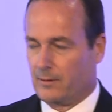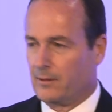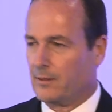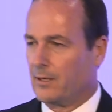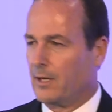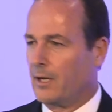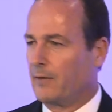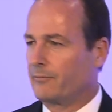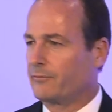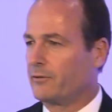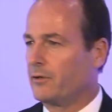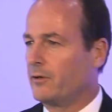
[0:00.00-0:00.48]

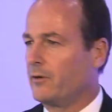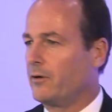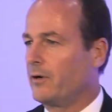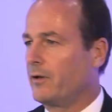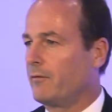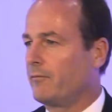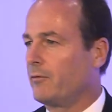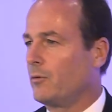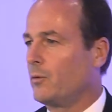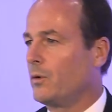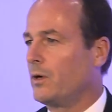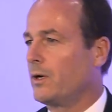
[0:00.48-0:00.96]
Good afternoon,
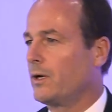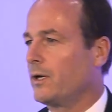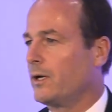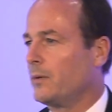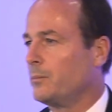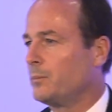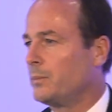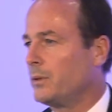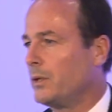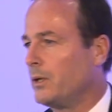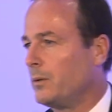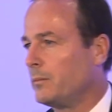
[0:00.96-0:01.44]
everyone.
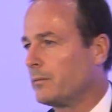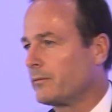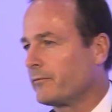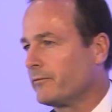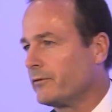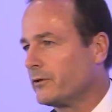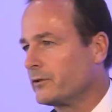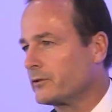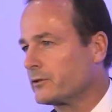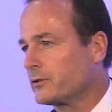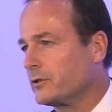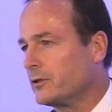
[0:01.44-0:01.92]
I'm Paul
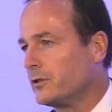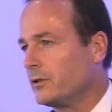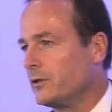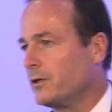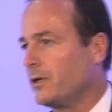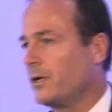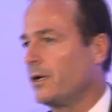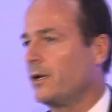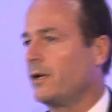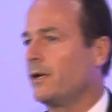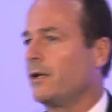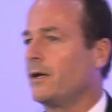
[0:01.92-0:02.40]

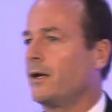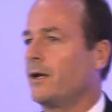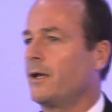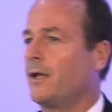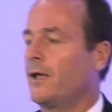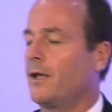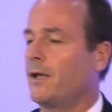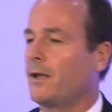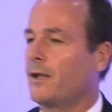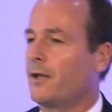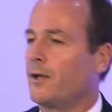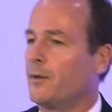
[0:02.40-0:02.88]
McPherson, and I
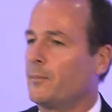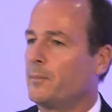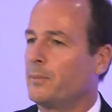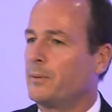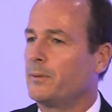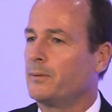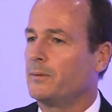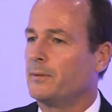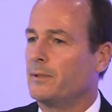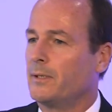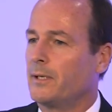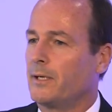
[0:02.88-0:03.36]
head up
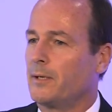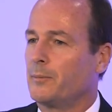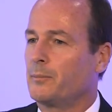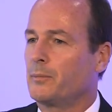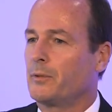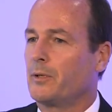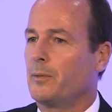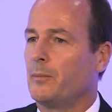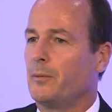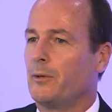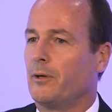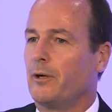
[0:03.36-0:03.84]
uh,
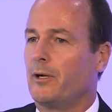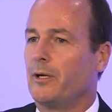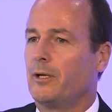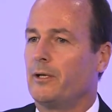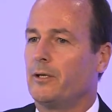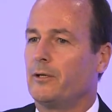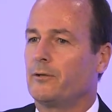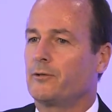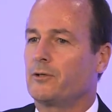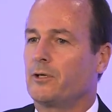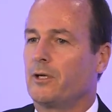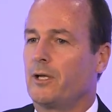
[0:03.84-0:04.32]
Premier
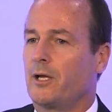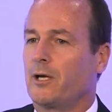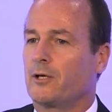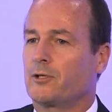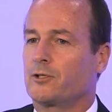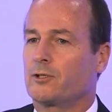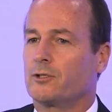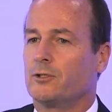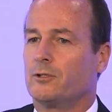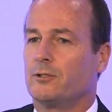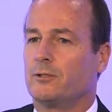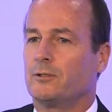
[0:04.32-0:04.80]
Inn
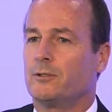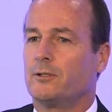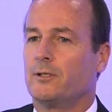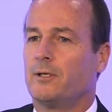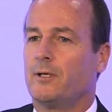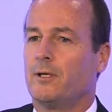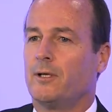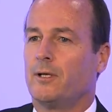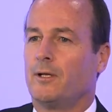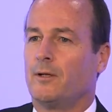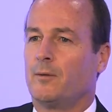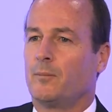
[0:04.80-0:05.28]
International
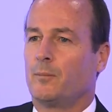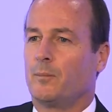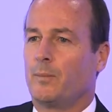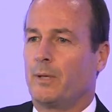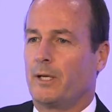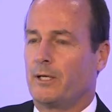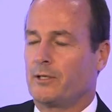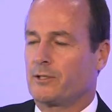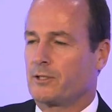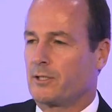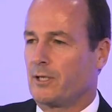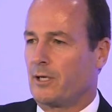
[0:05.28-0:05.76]

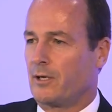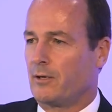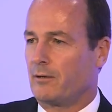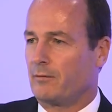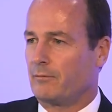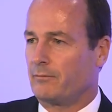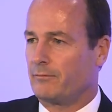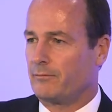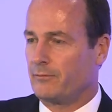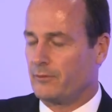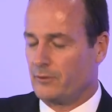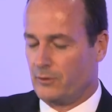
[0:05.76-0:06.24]
based out
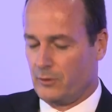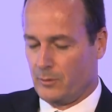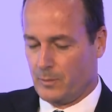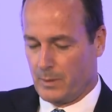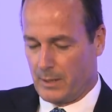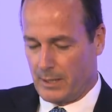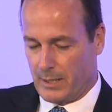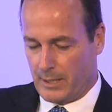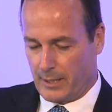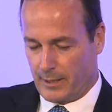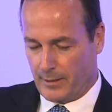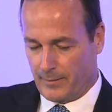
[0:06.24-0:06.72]
of
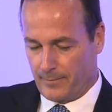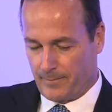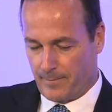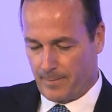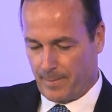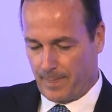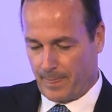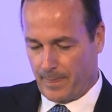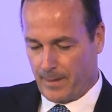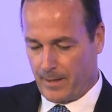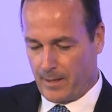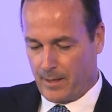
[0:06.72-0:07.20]
Dubai.
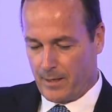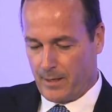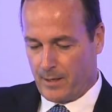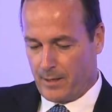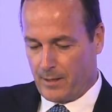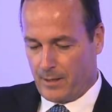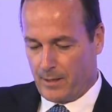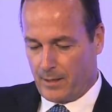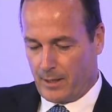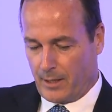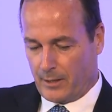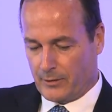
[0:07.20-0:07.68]

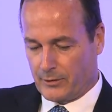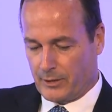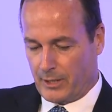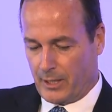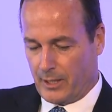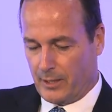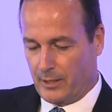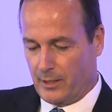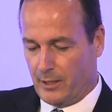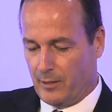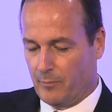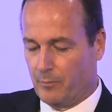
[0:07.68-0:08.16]
As
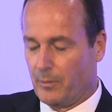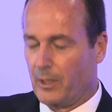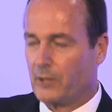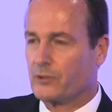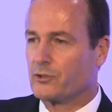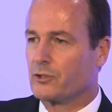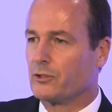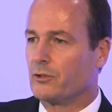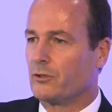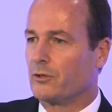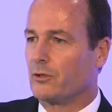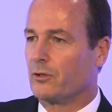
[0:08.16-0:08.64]
Andy
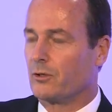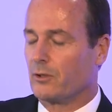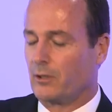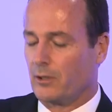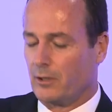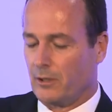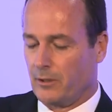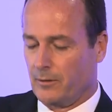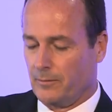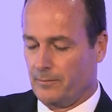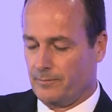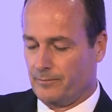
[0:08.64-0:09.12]
mentioned
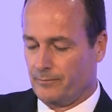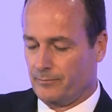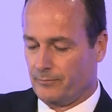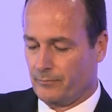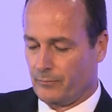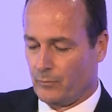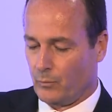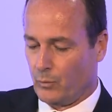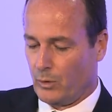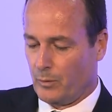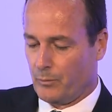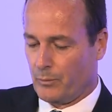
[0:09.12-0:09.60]
earlier,
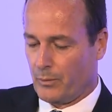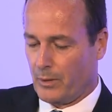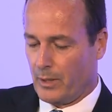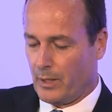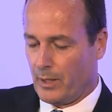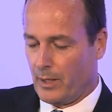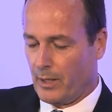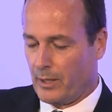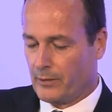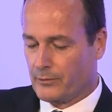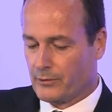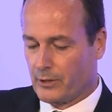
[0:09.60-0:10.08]

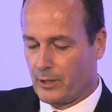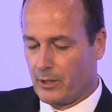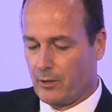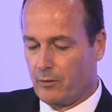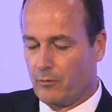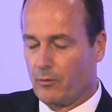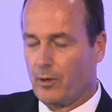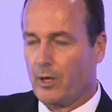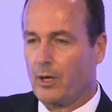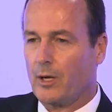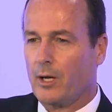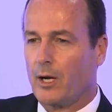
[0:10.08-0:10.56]
Whitbread has a
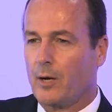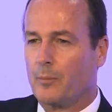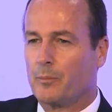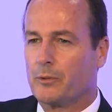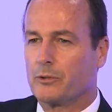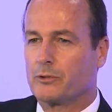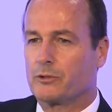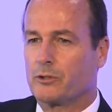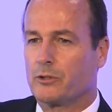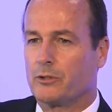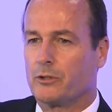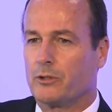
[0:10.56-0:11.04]
great
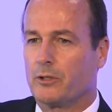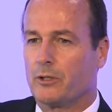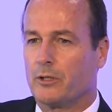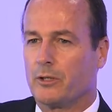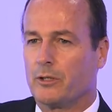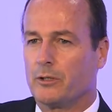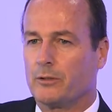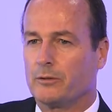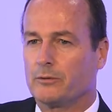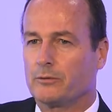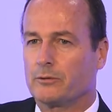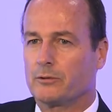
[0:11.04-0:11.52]

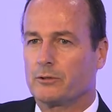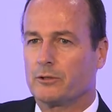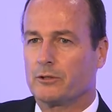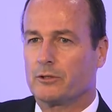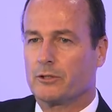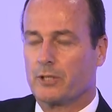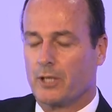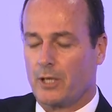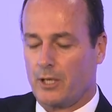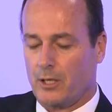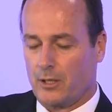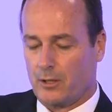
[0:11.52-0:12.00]
opportunity to
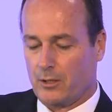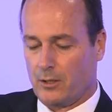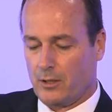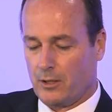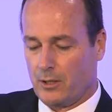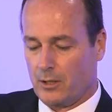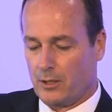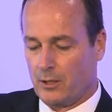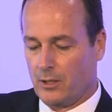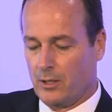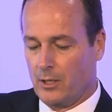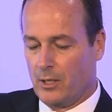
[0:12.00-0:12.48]
take
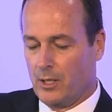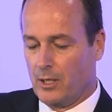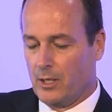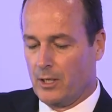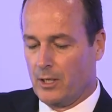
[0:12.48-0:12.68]
our